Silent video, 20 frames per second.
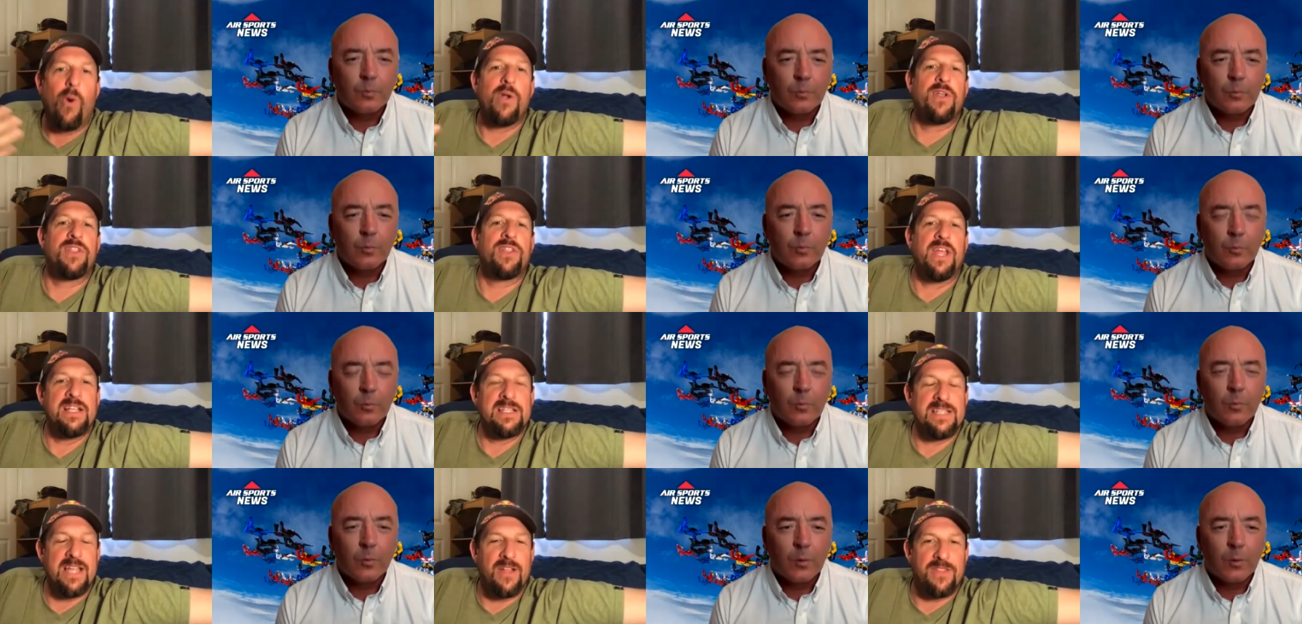
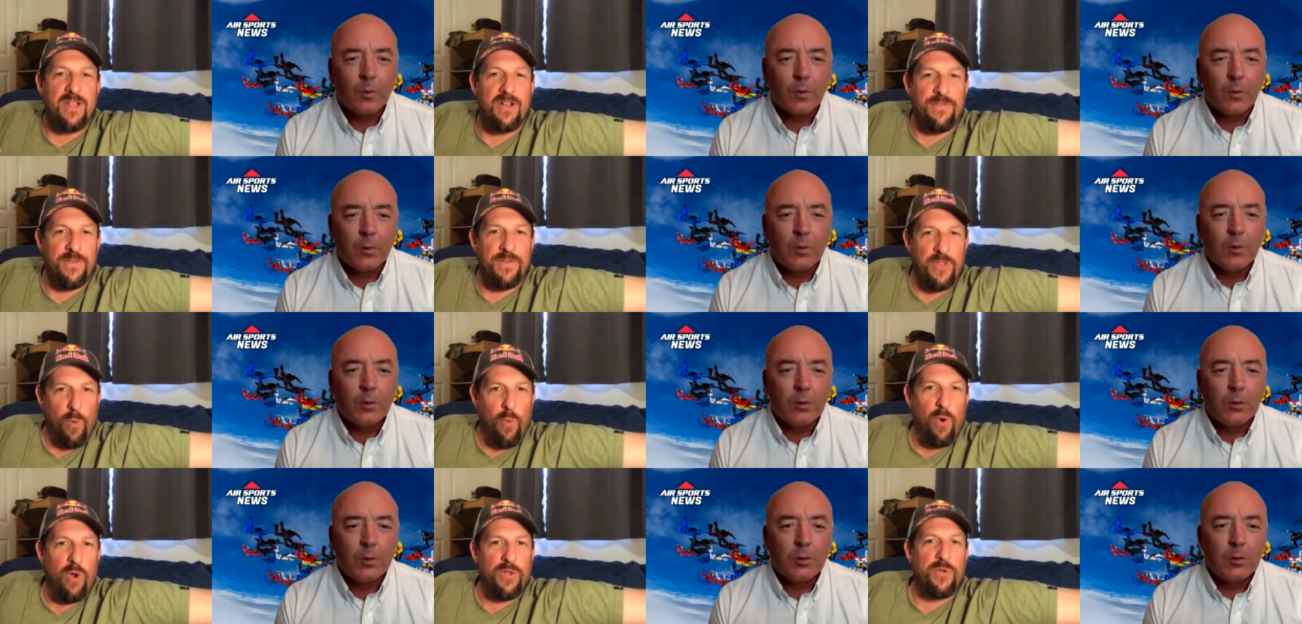Speaker 1: things out there for the
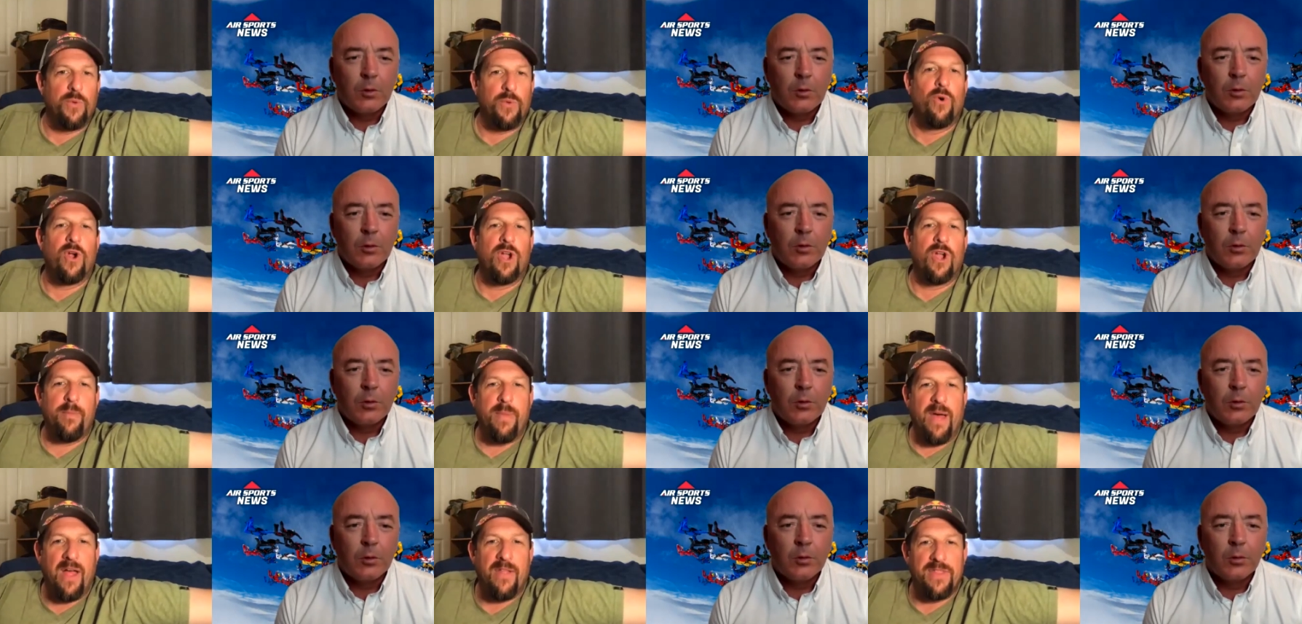world to worry
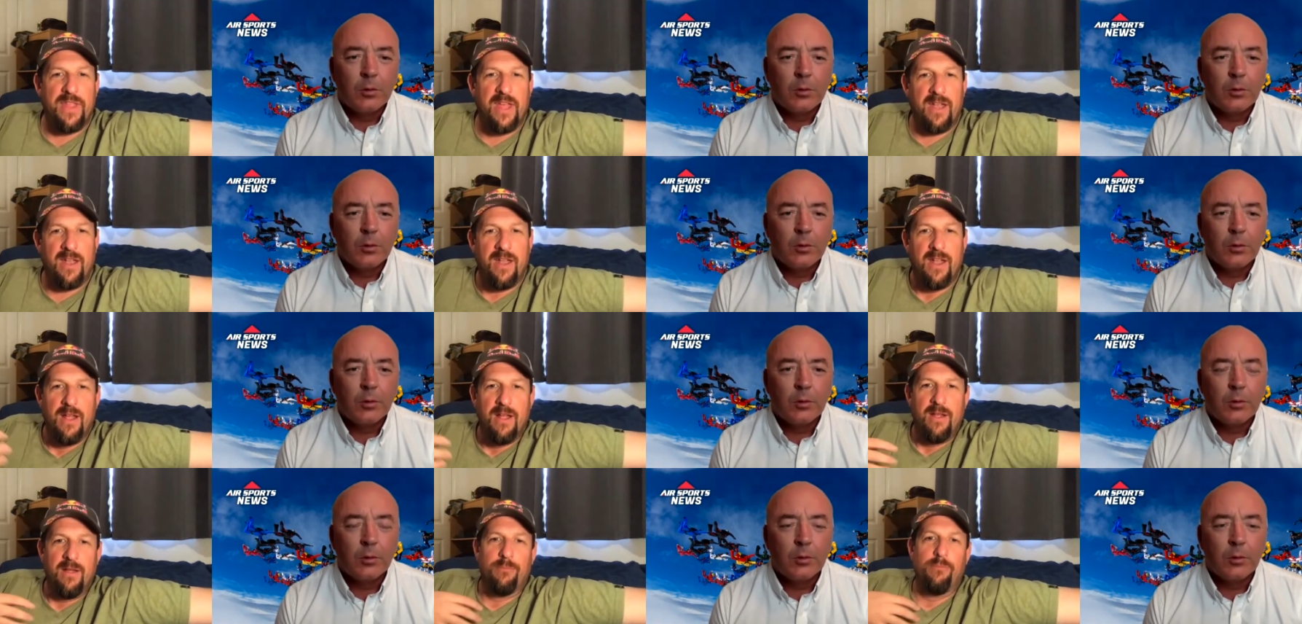about than
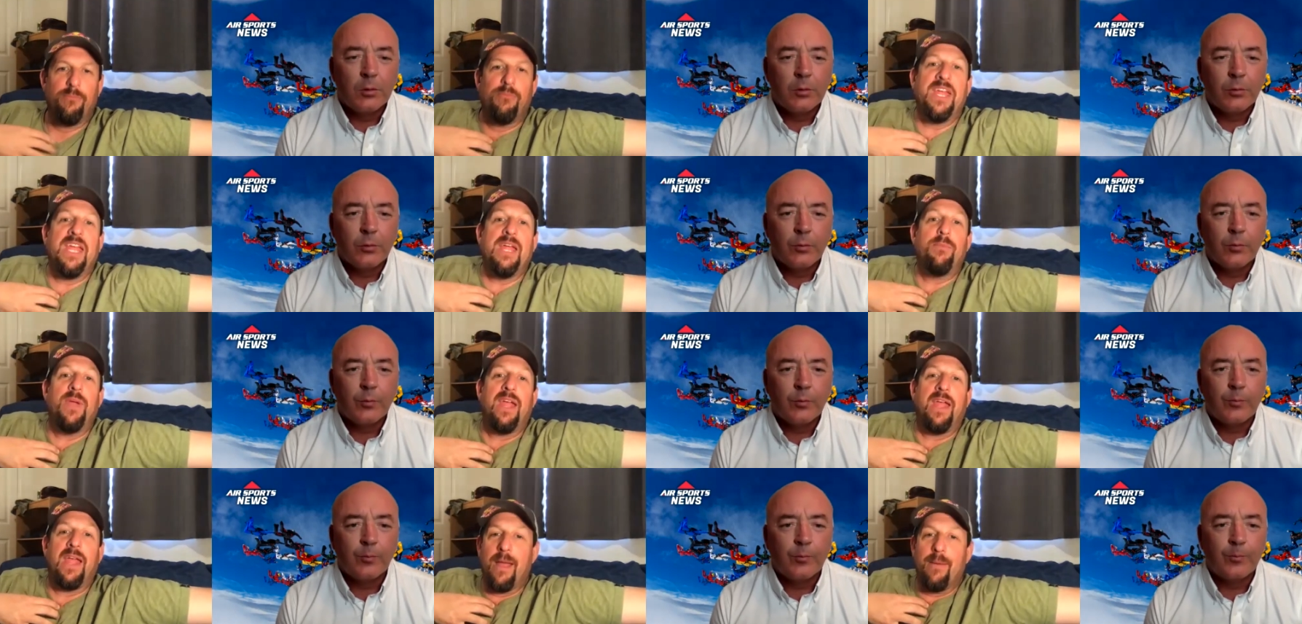me
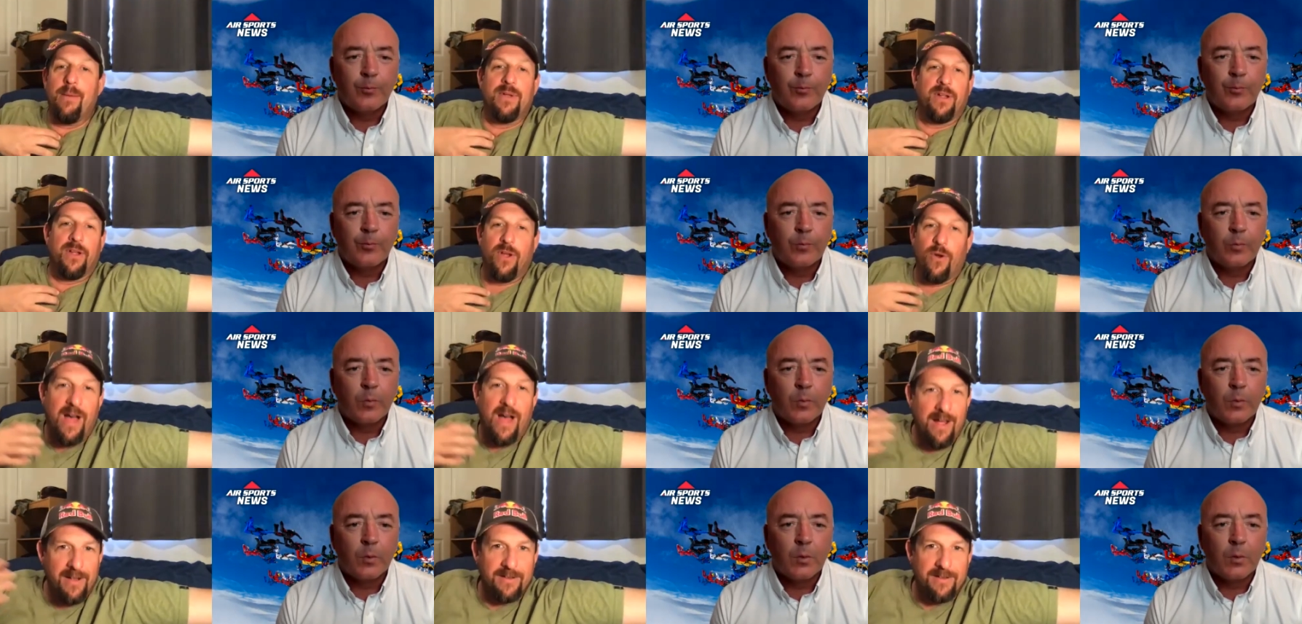being able to go
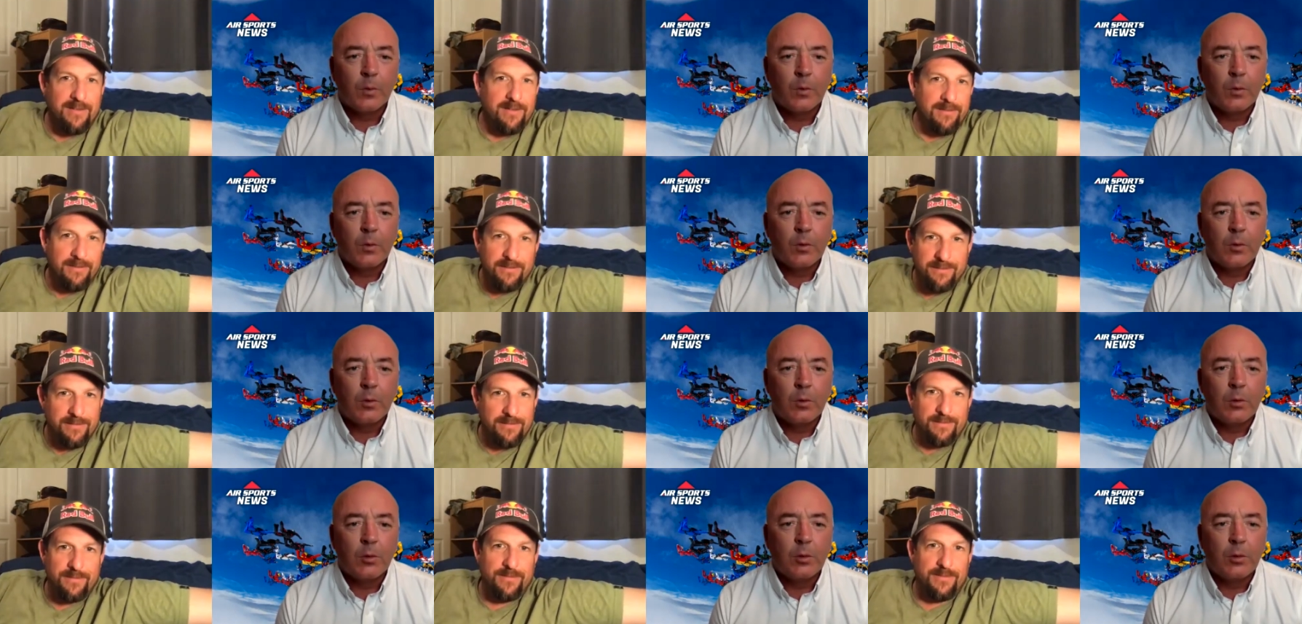out and
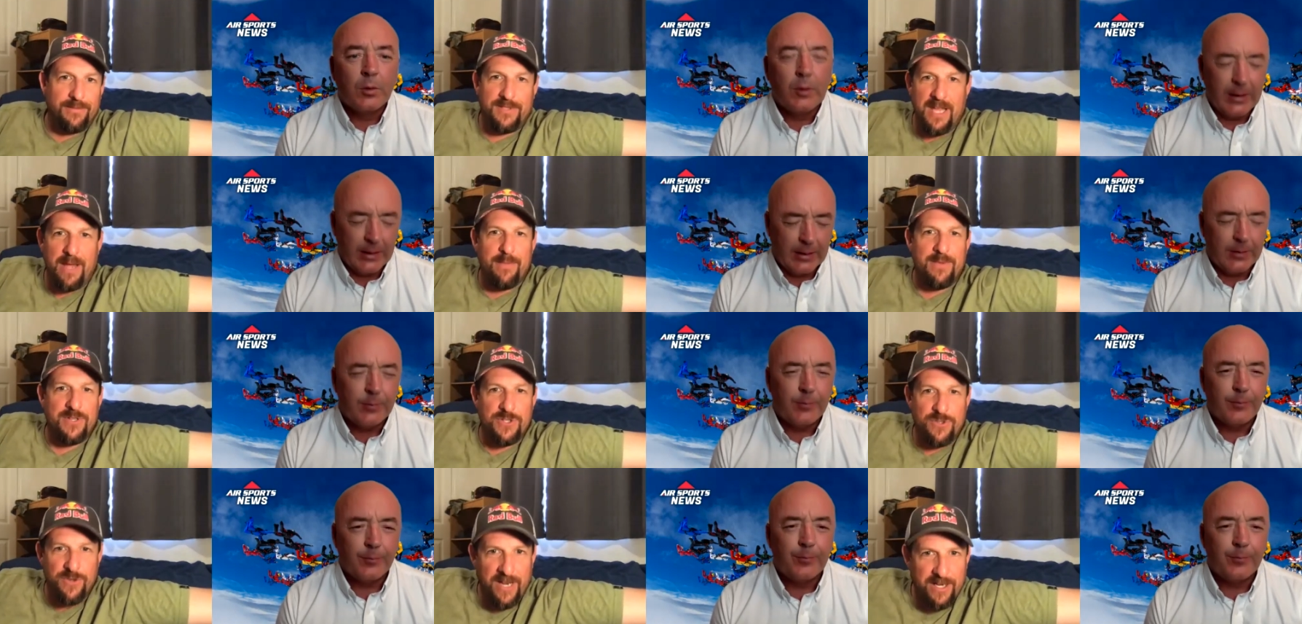
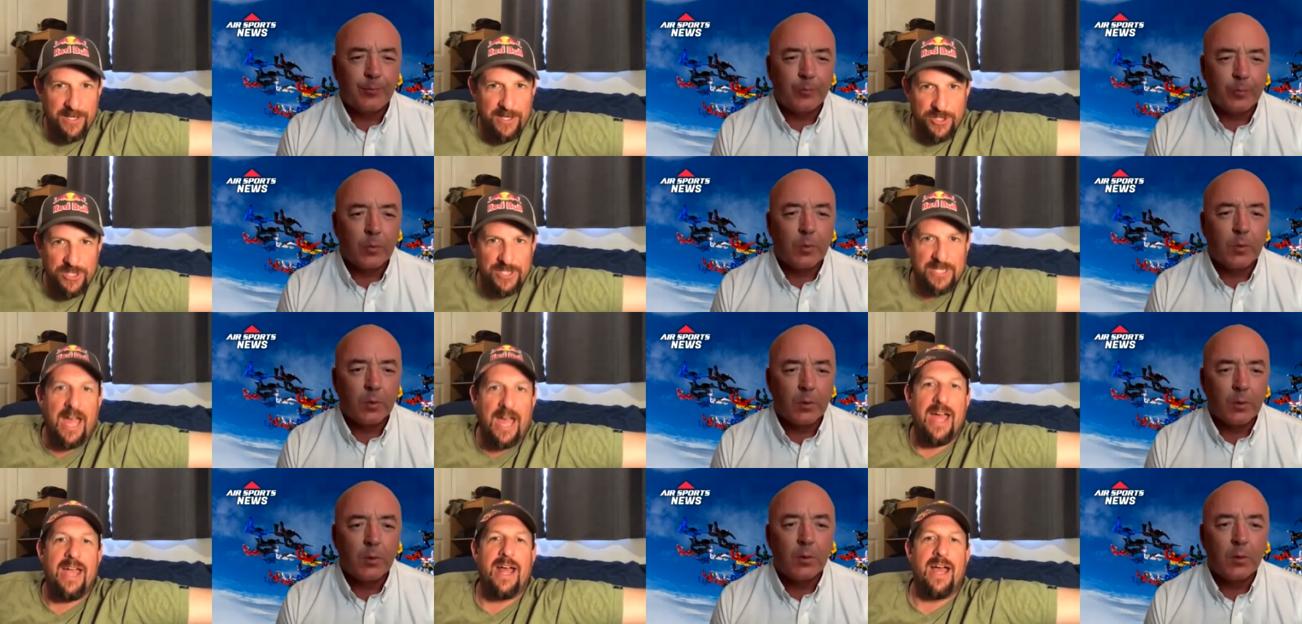demonstrate
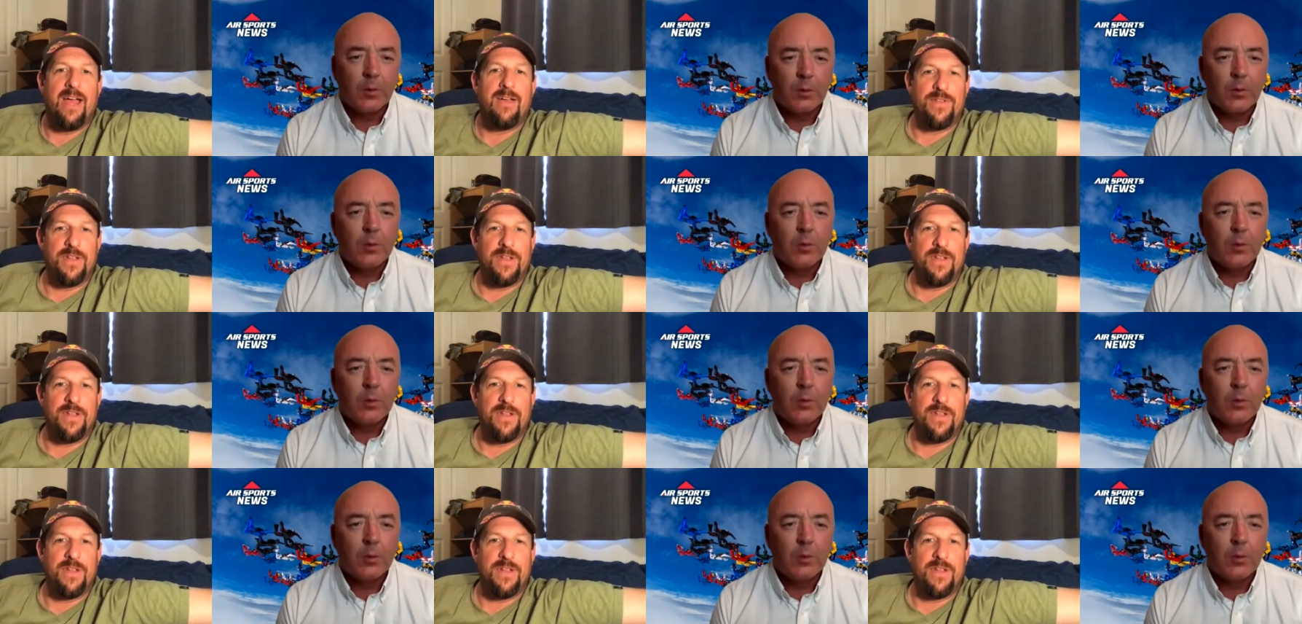skydive.